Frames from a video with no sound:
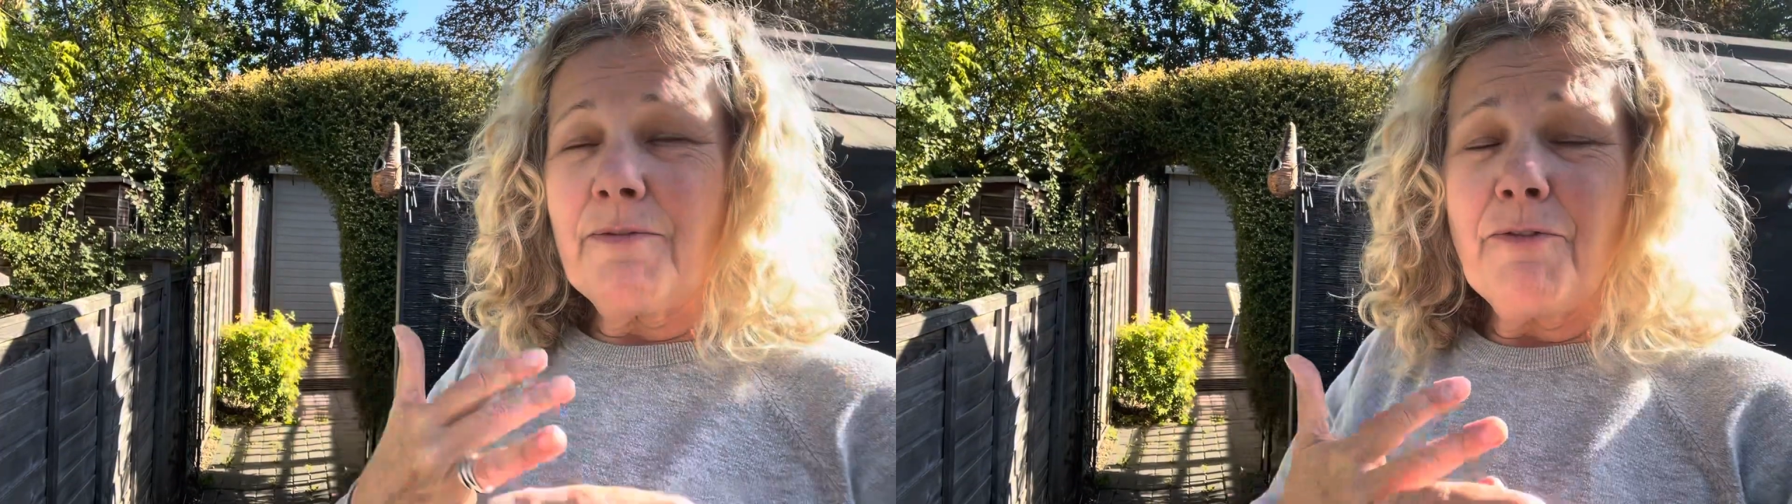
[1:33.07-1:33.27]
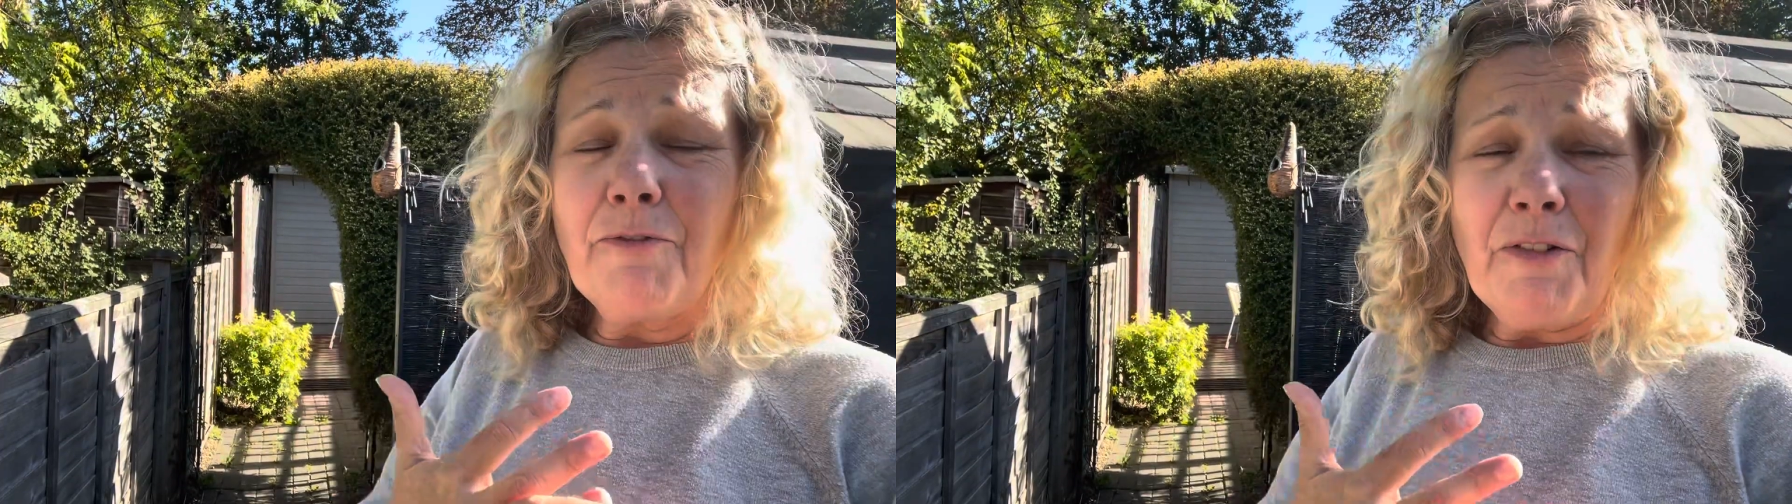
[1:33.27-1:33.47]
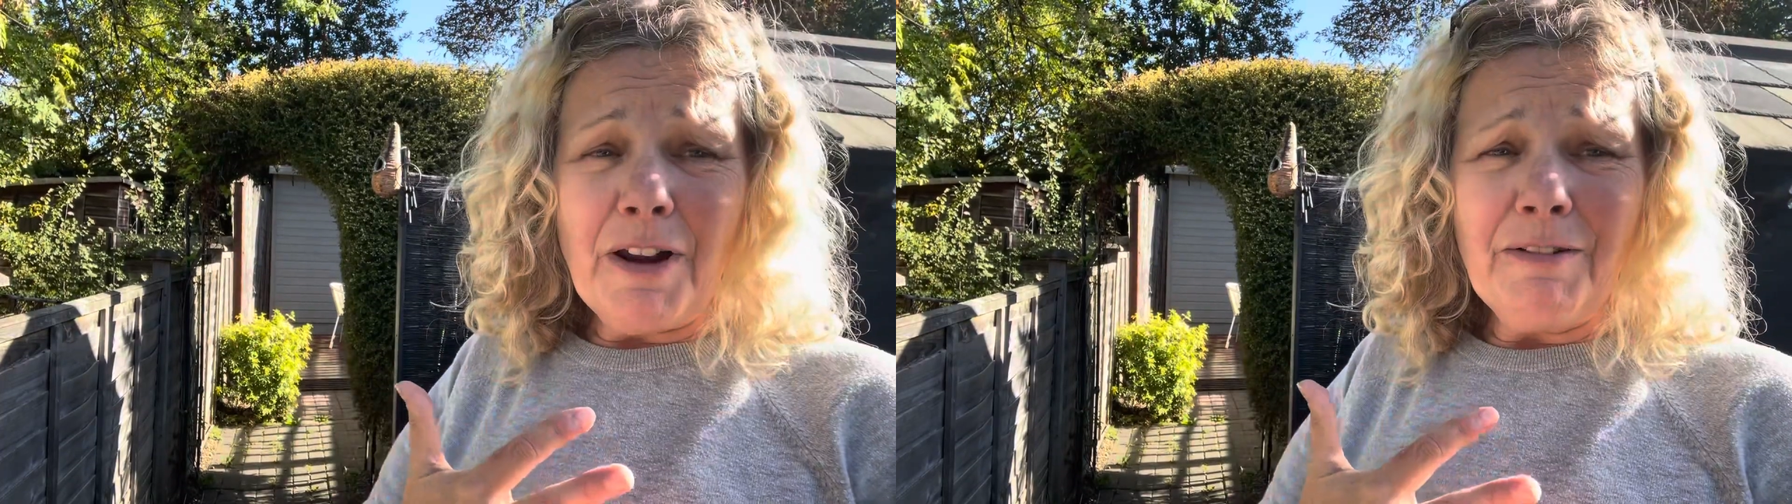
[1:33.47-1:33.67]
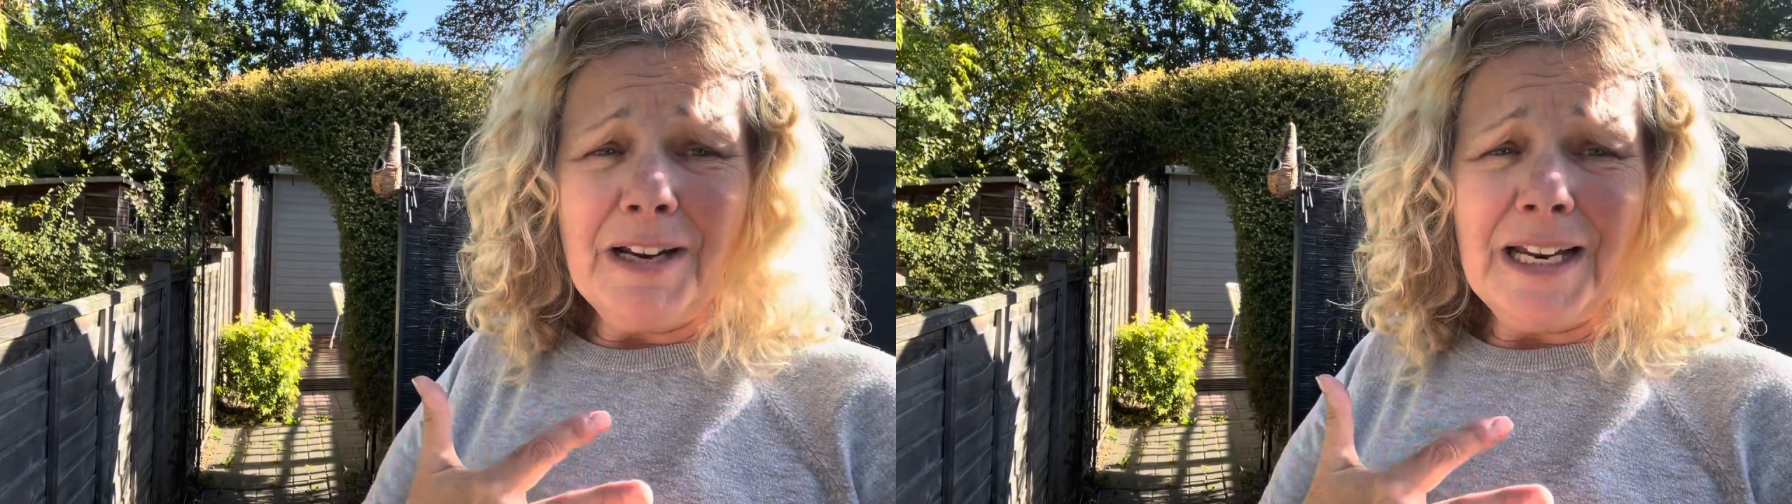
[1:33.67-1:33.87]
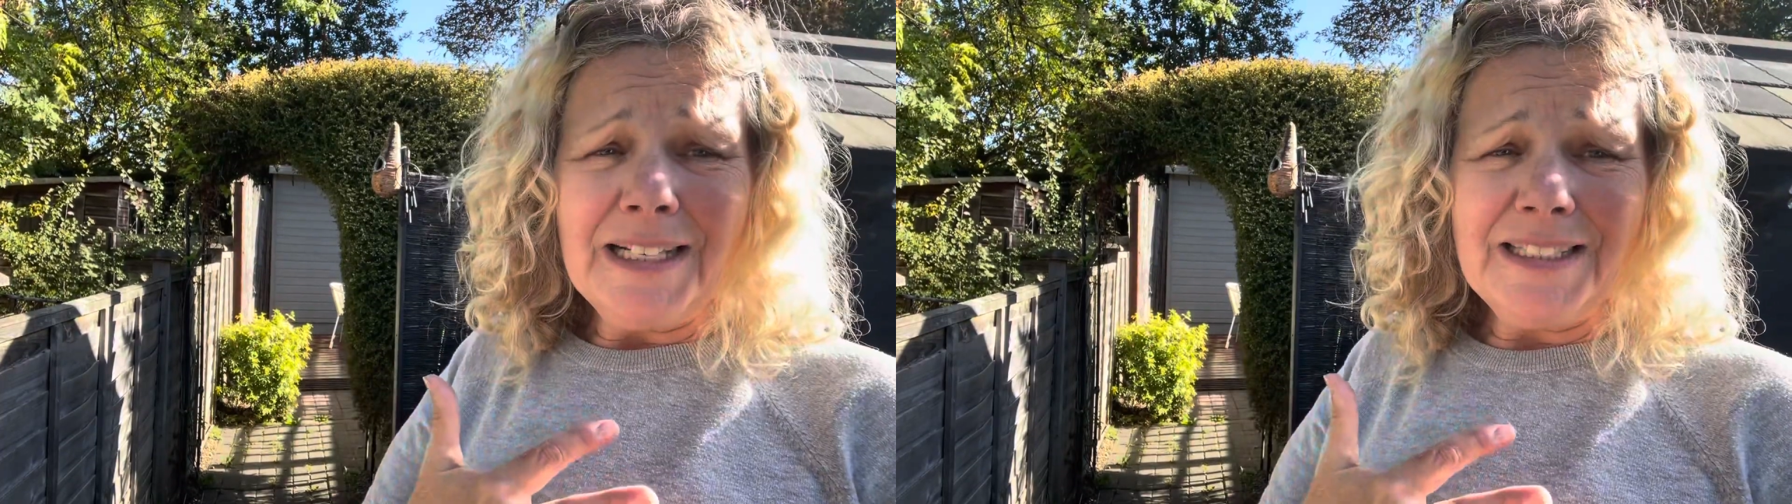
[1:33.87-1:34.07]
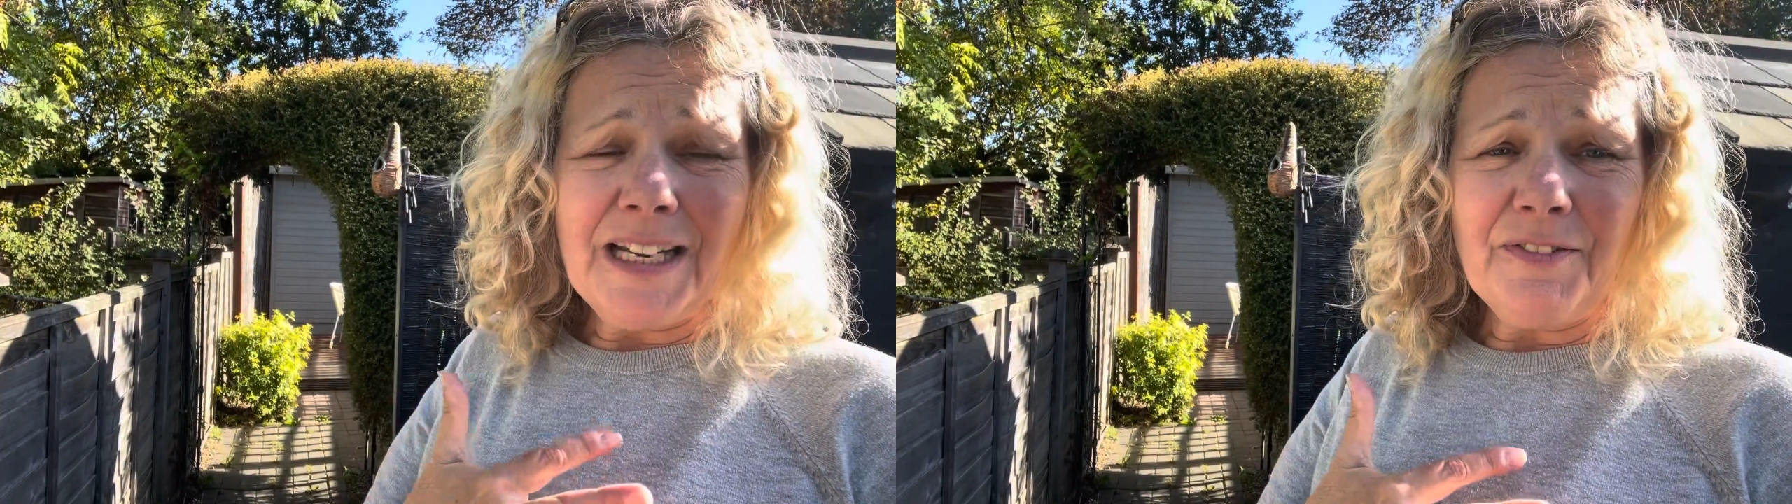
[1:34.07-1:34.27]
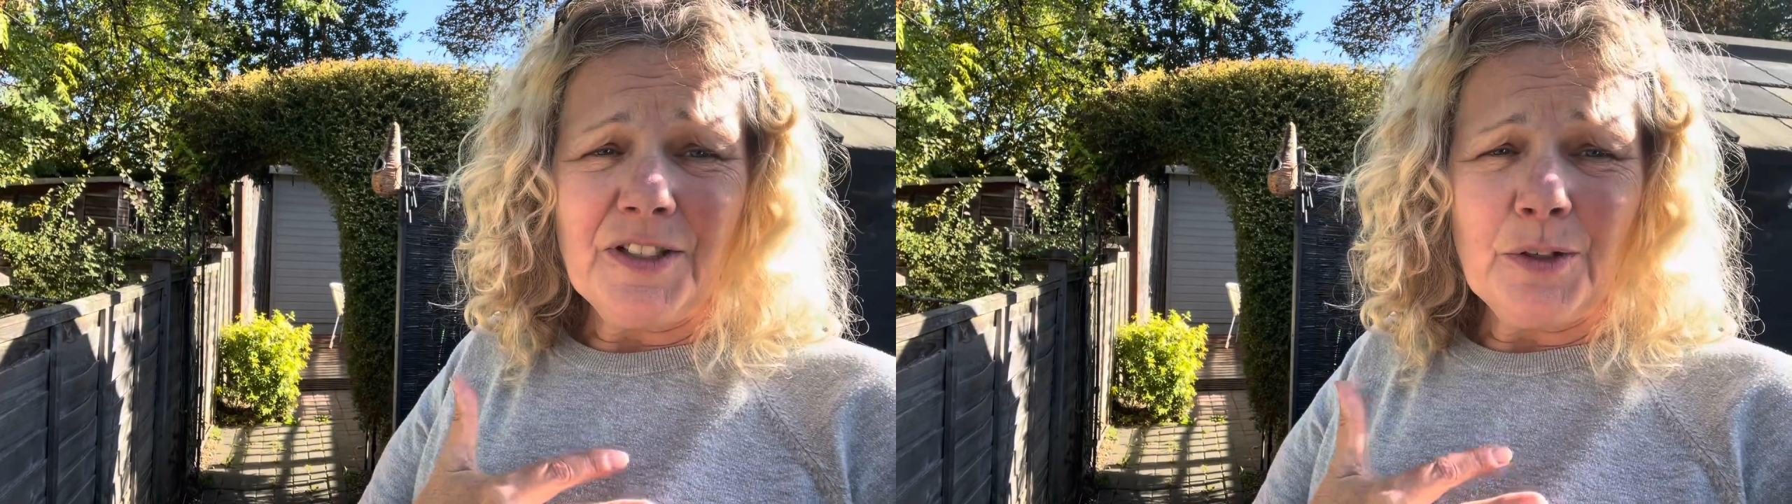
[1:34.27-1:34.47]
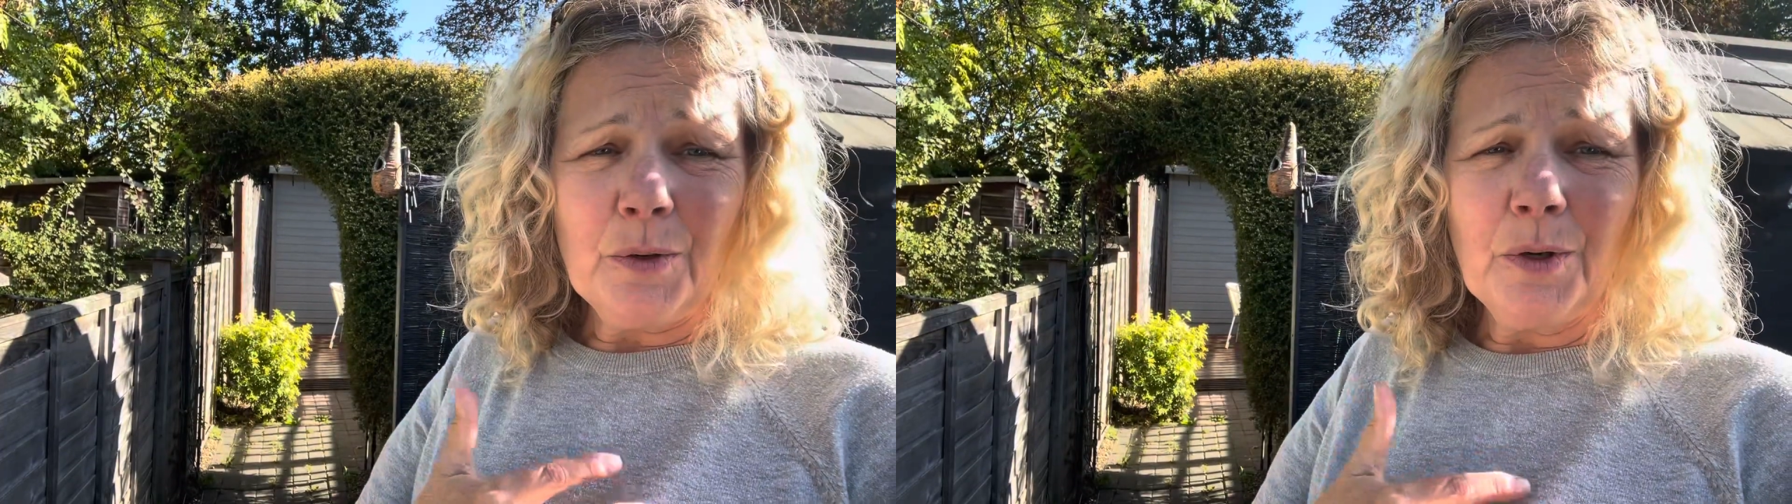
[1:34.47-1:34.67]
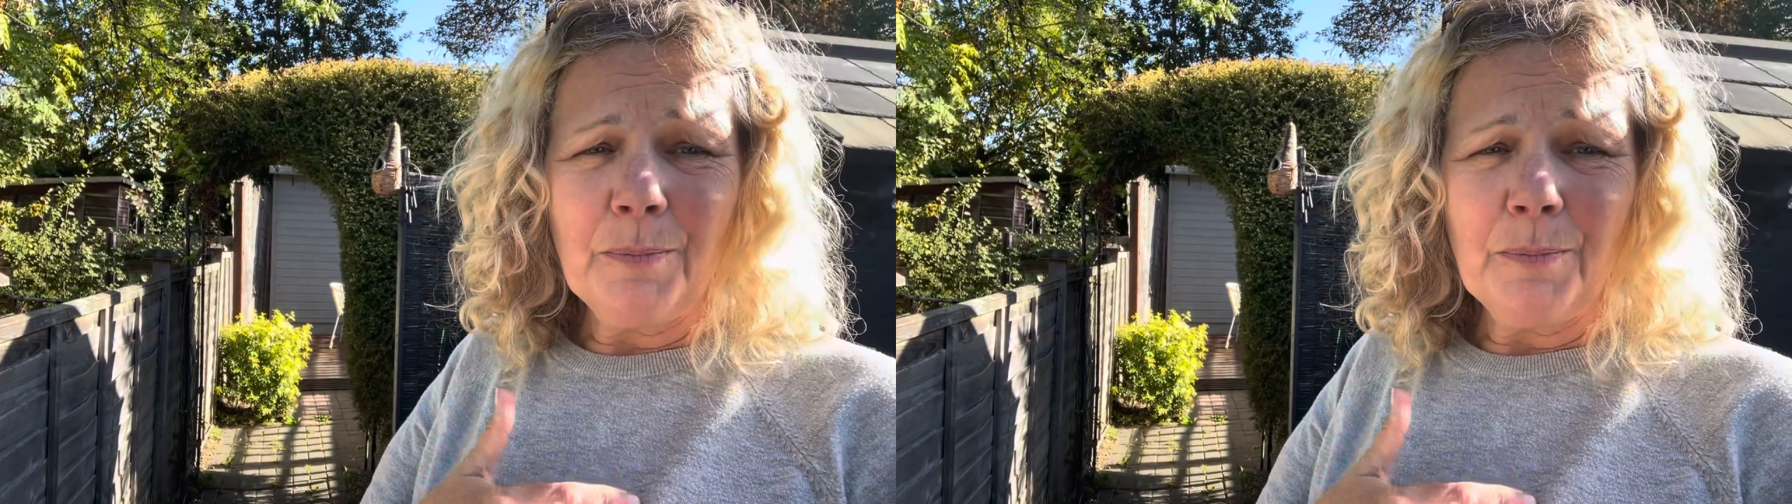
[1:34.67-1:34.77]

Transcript: very late daffodil